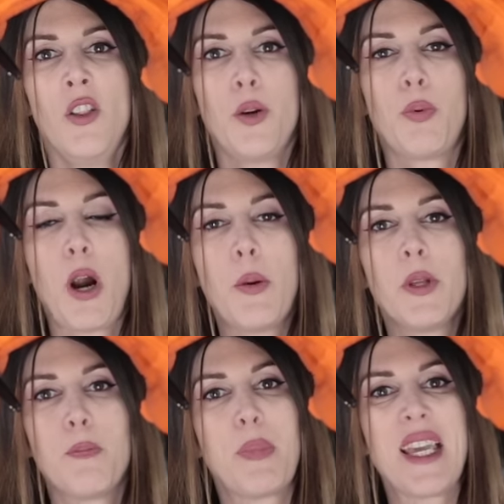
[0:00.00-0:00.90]
The problem
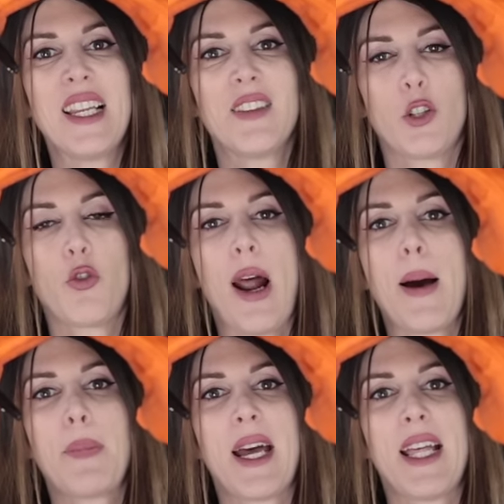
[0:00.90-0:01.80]
with beating the
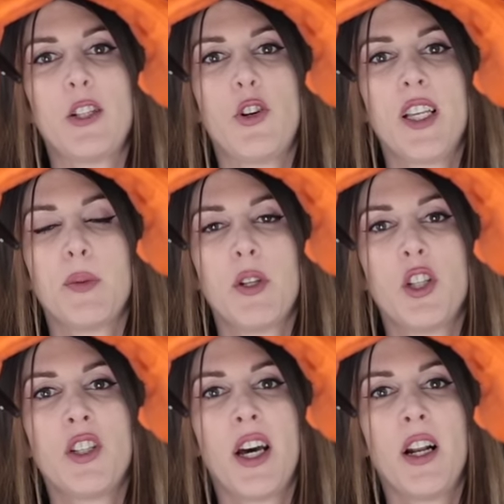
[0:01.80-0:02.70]
crap out of that
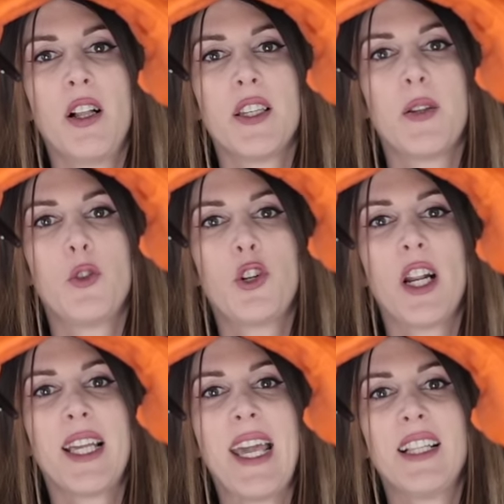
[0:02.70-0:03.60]
transmission tunnel is if you try
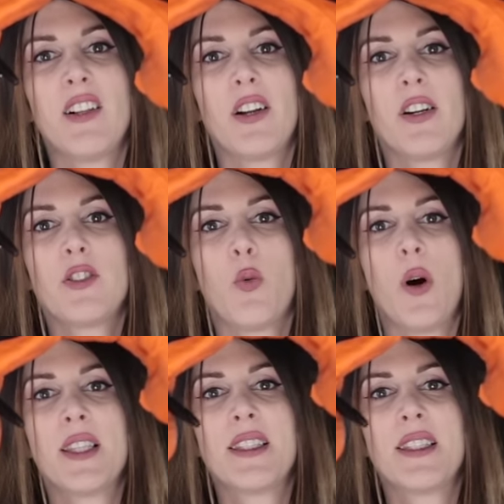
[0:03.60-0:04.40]
to gain clearance on one